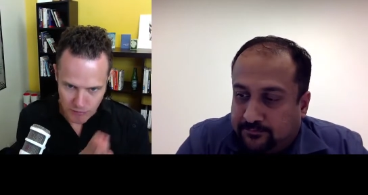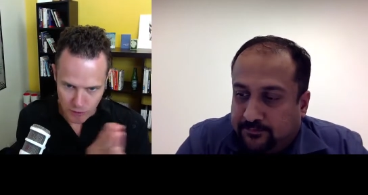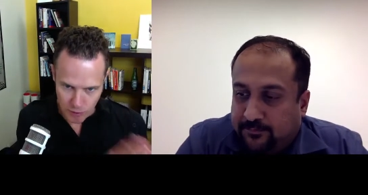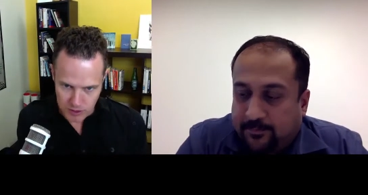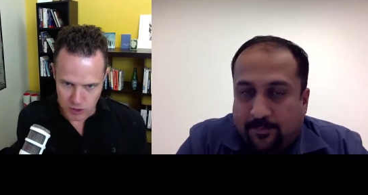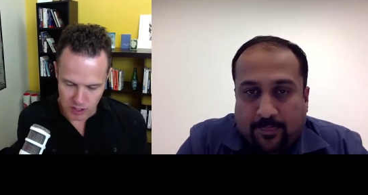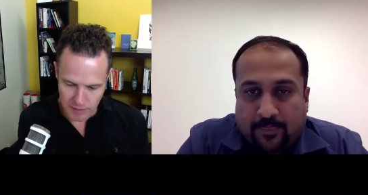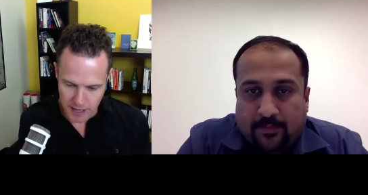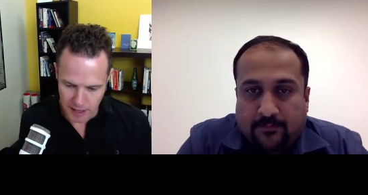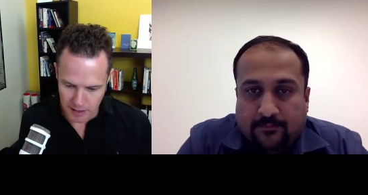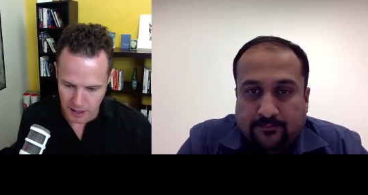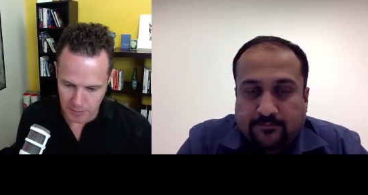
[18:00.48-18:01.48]
Speaker 1: before we talk
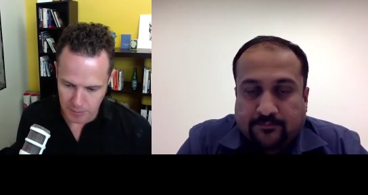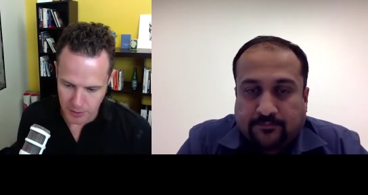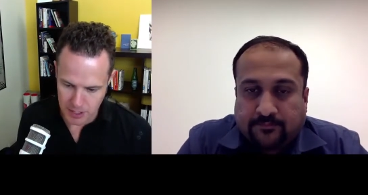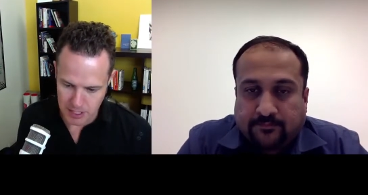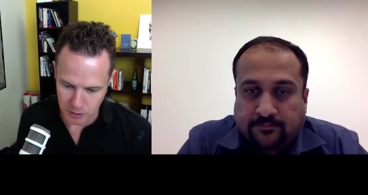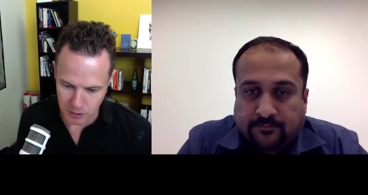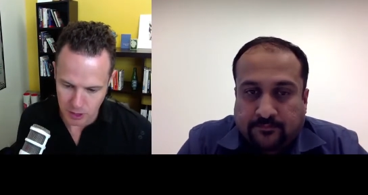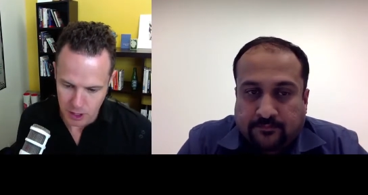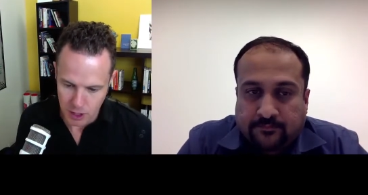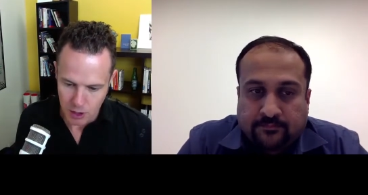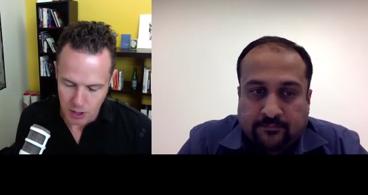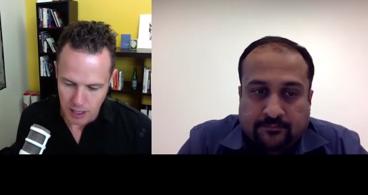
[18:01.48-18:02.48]
about um, Pressable.
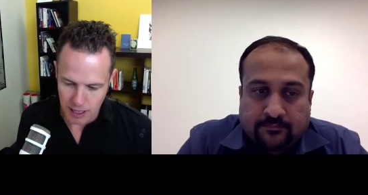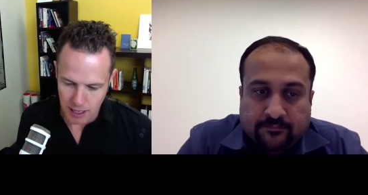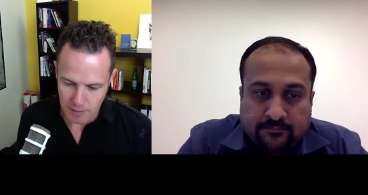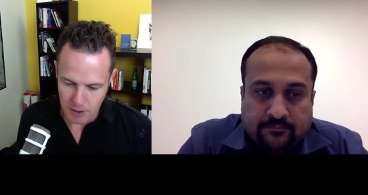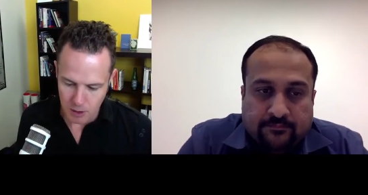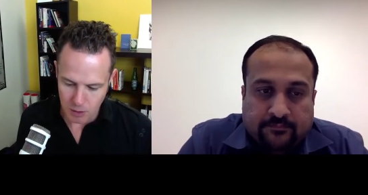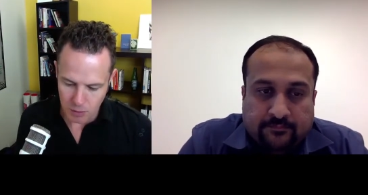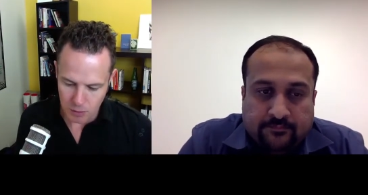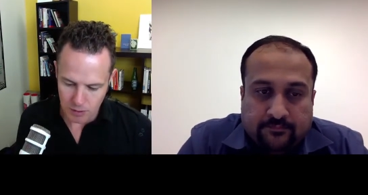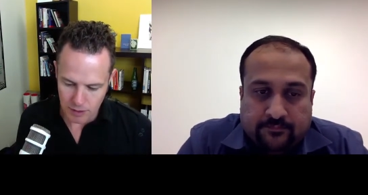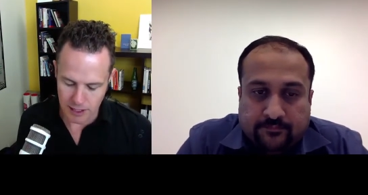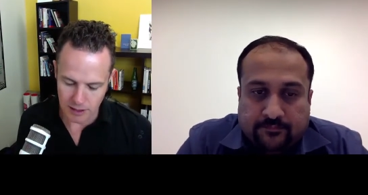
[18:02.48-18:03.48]
Um,
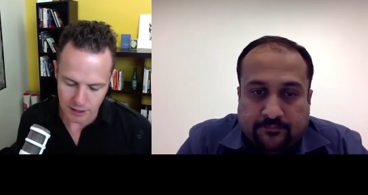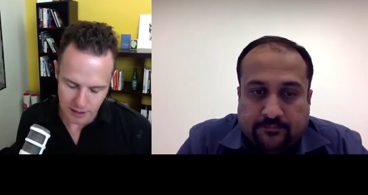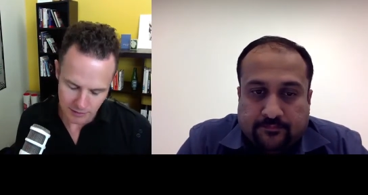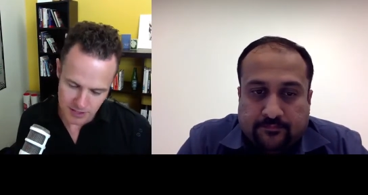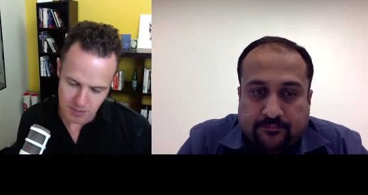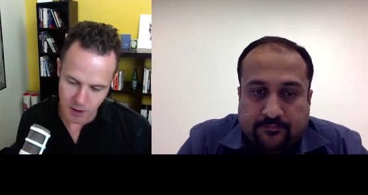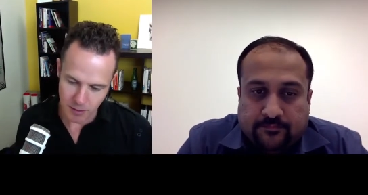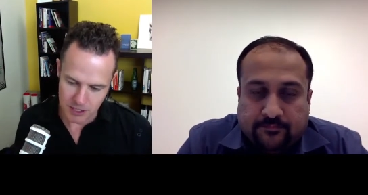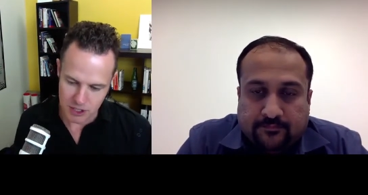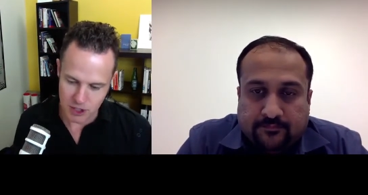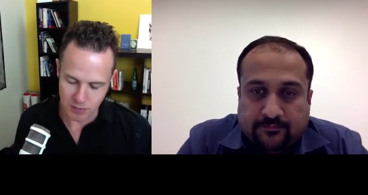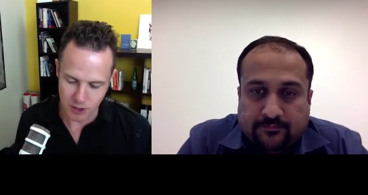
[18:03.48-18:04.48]
This might be
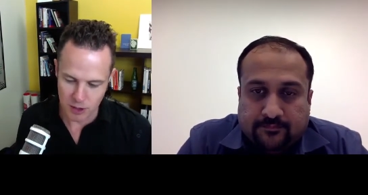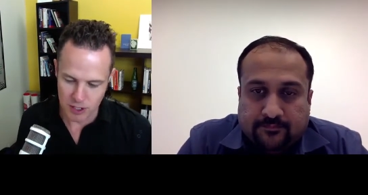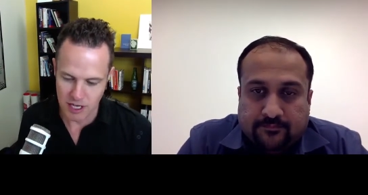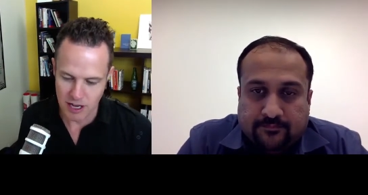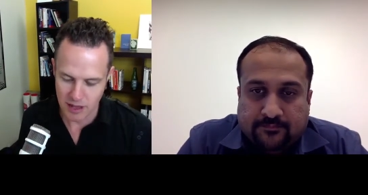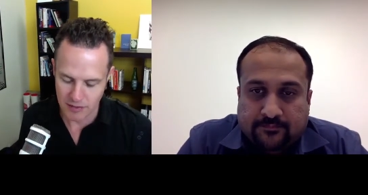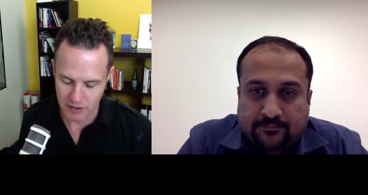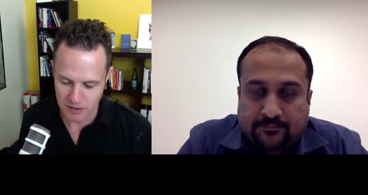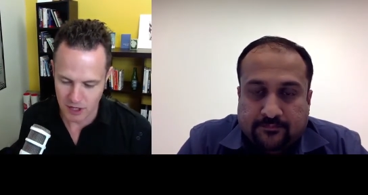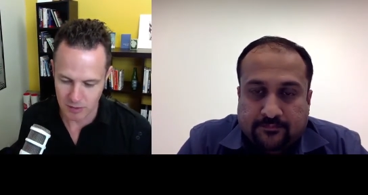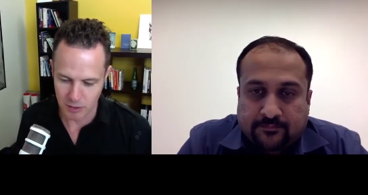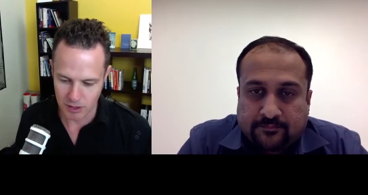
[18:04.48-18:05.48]
a stupid question now that you've
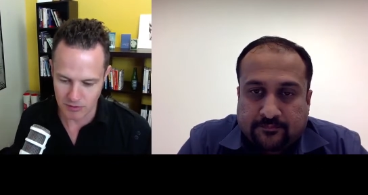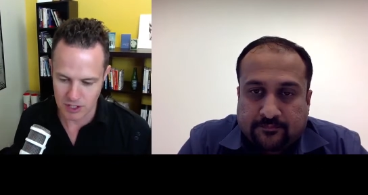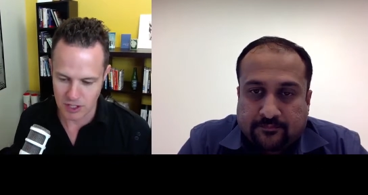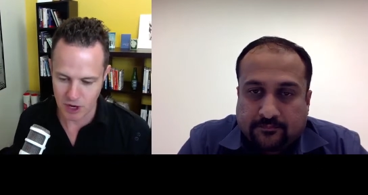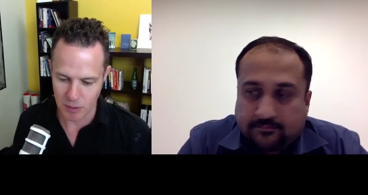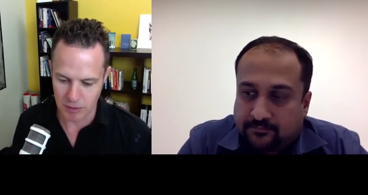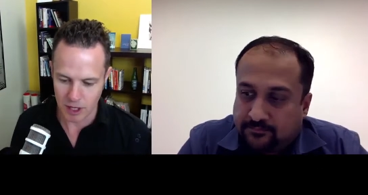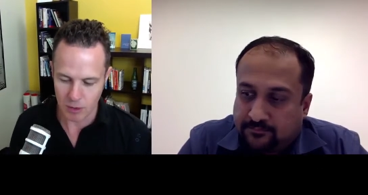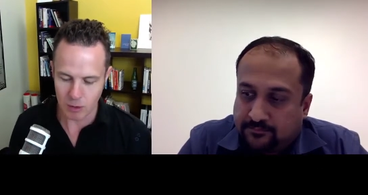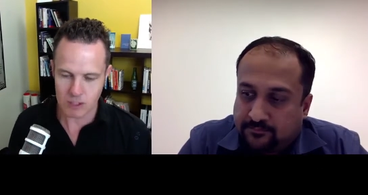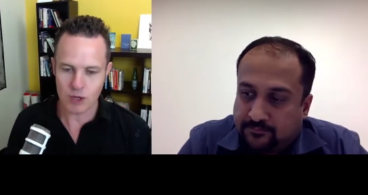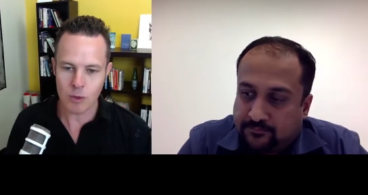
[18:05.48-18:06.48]
told me what you've just told me.
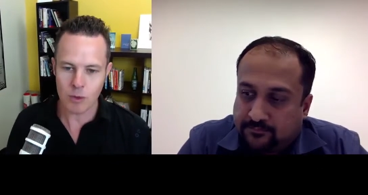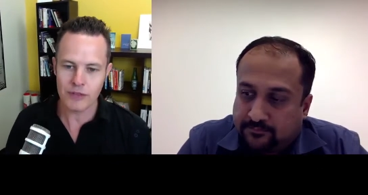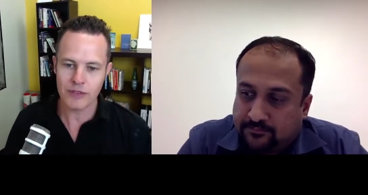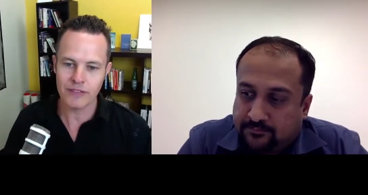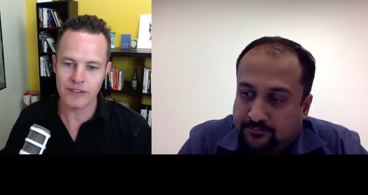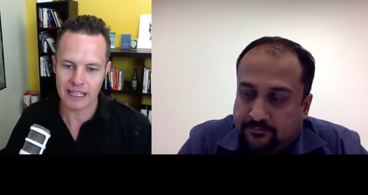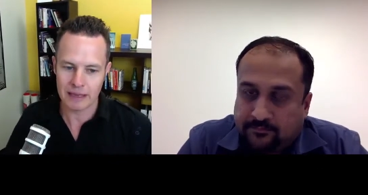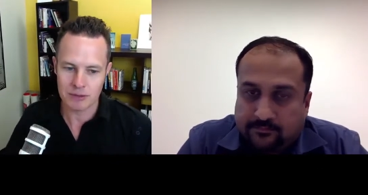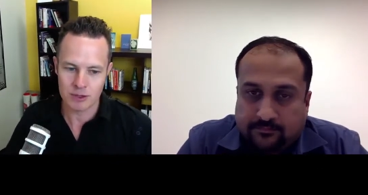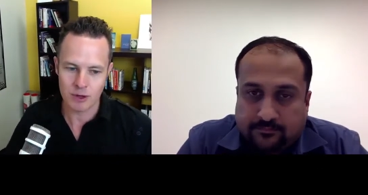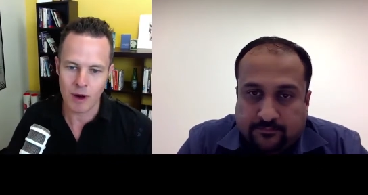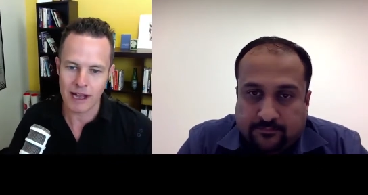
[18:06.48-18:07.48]
What's the one thing that keeps
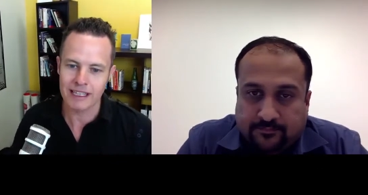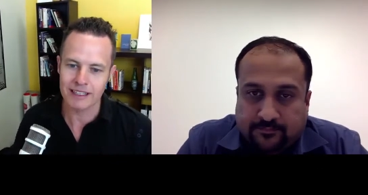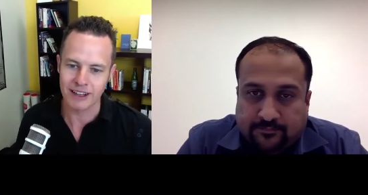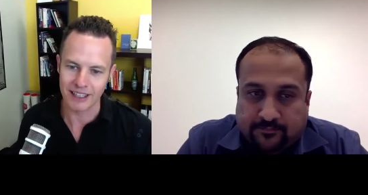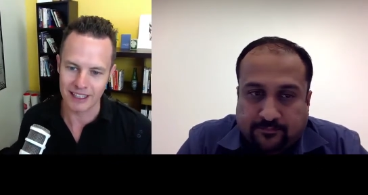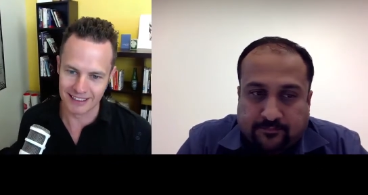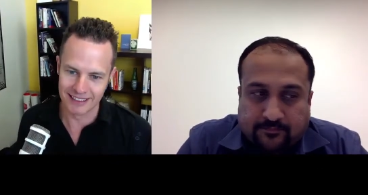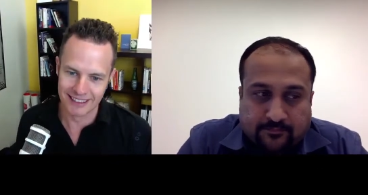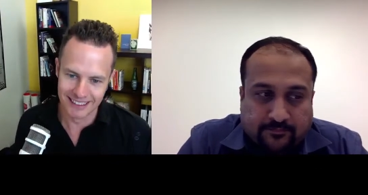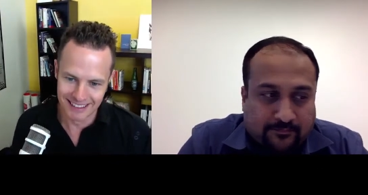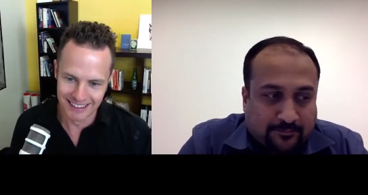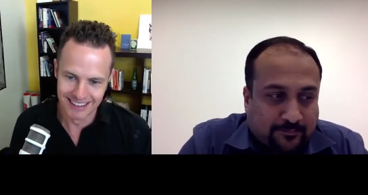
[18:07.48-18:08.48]
you awake at night?
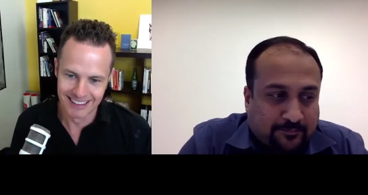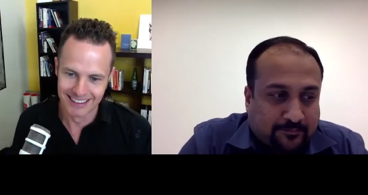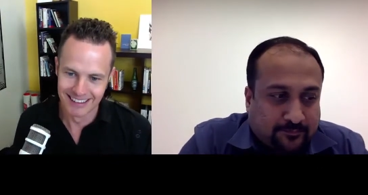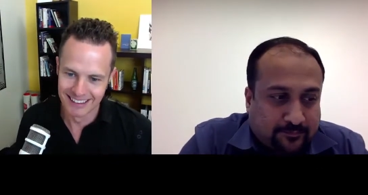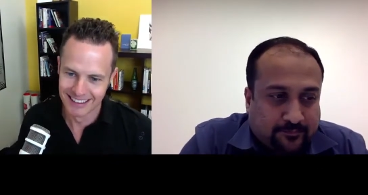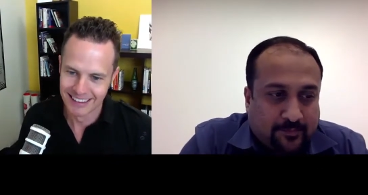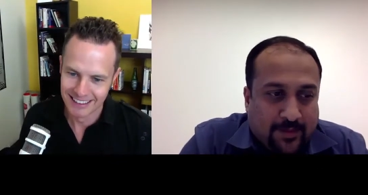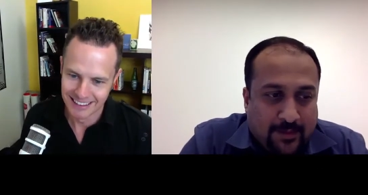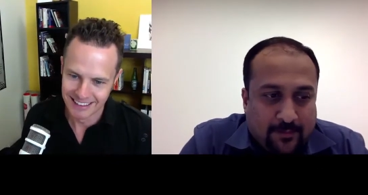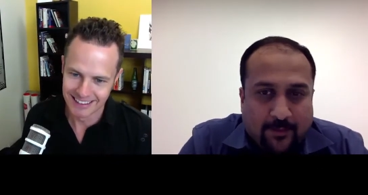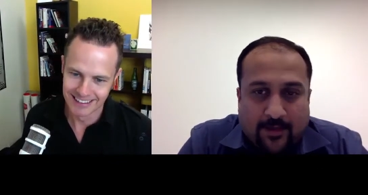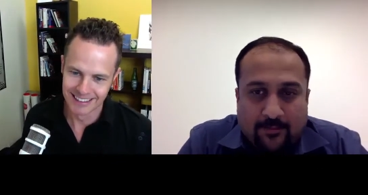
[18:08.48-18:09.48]

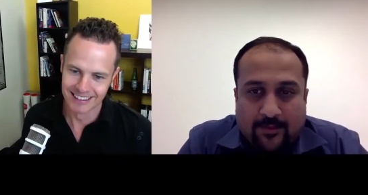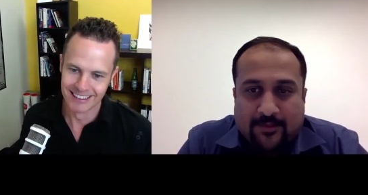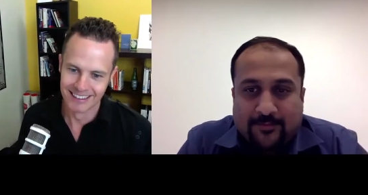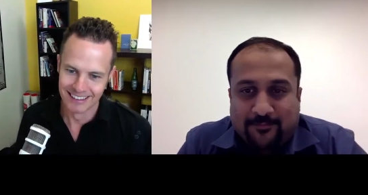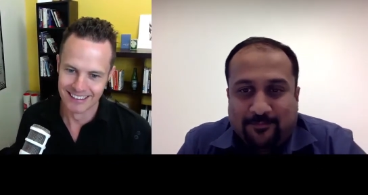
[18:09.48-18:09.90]
My baby.